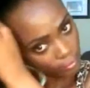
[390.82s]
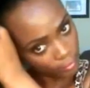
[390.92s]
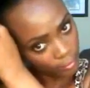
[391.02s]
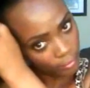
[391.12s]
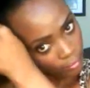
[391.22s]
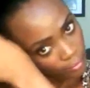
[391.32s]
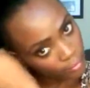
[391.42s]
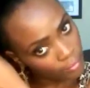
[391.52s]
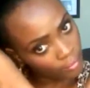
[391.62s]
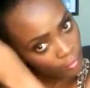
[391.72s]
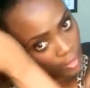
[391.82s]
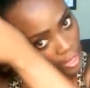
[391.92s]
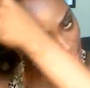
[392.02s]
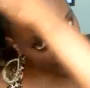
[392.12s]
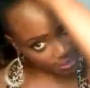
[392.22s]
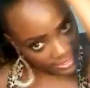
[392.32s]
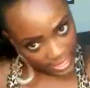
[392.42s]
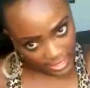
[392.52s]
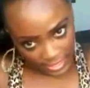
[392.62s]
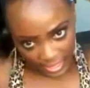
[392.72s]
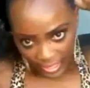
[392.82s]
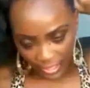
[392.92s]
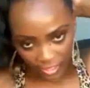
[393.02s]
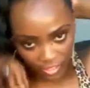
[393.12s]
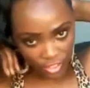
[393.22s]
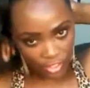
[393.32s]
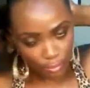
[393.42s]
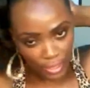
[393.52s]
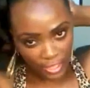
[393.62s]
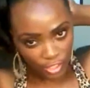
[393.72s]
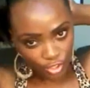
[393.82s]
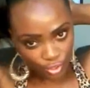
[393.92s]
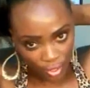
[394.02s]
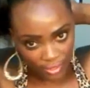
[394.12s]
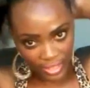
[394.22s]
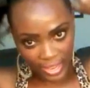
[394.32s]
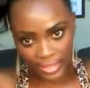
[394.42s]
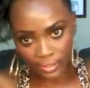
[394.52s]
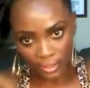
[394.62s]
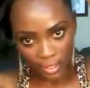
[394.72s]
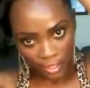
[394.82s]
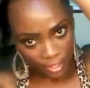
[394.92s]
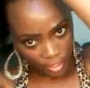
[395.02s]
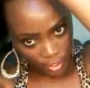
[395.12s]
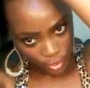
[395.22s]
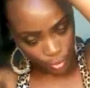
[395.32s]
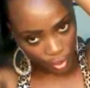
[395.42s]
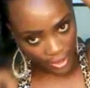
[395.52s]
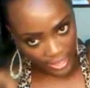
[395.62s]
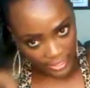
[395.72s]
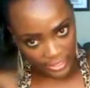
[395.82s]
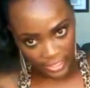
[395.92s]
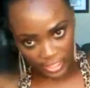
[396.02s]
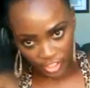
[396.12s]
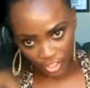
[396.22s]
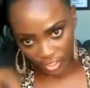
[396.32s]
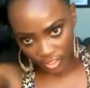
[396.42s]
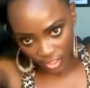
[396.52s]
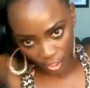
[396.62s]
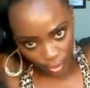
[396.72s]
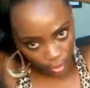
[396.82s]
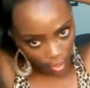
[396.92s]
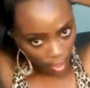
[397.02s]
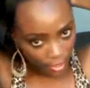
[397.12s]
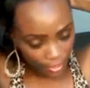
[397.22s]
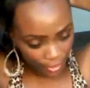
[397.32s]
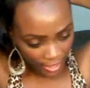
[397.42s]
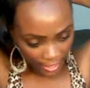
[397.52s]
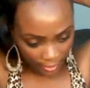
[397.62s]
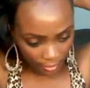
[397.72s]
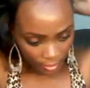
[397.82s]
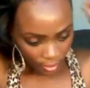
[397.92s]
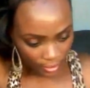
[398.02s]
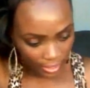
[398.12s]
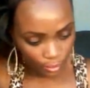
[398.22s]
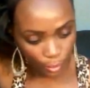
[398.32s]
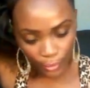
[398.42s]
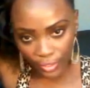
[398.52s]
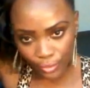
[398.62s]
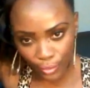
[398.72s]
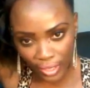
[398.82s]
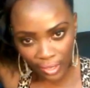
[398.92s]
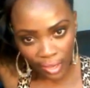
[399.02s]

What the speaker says: And as I said, it is just making sure that your extension is secure on your head. So that's what we're doing.